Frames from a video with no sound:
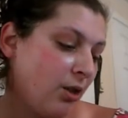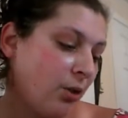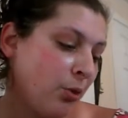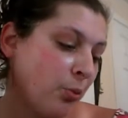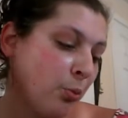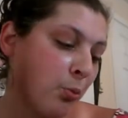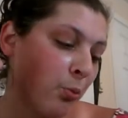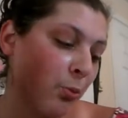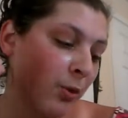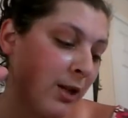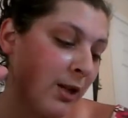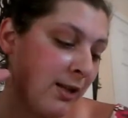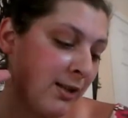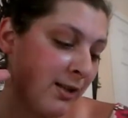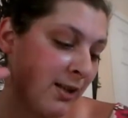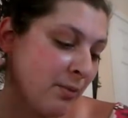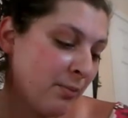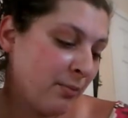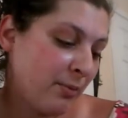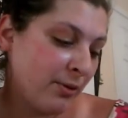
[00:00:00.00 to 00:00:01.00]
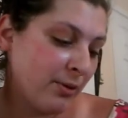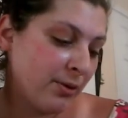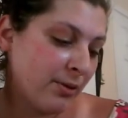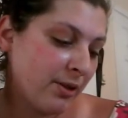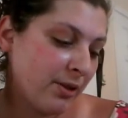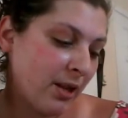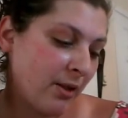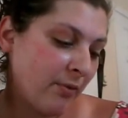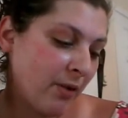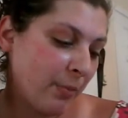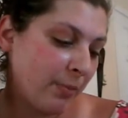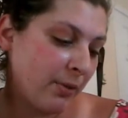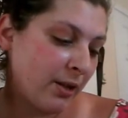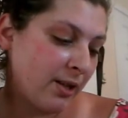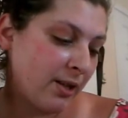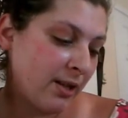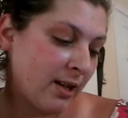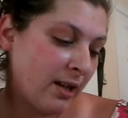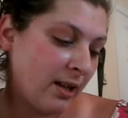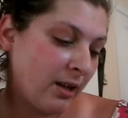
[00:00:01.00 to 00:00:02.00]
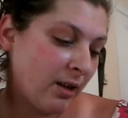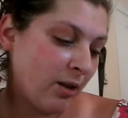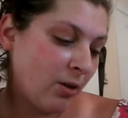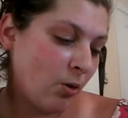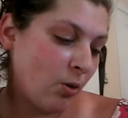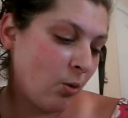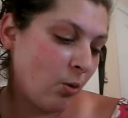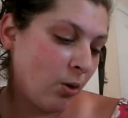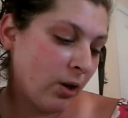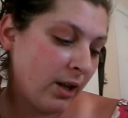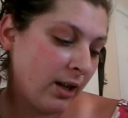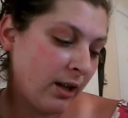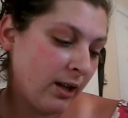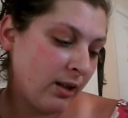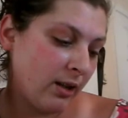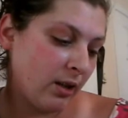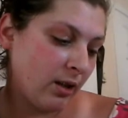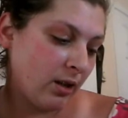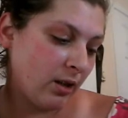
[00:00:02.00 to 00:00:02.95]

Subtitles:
3 symbols that represent cording,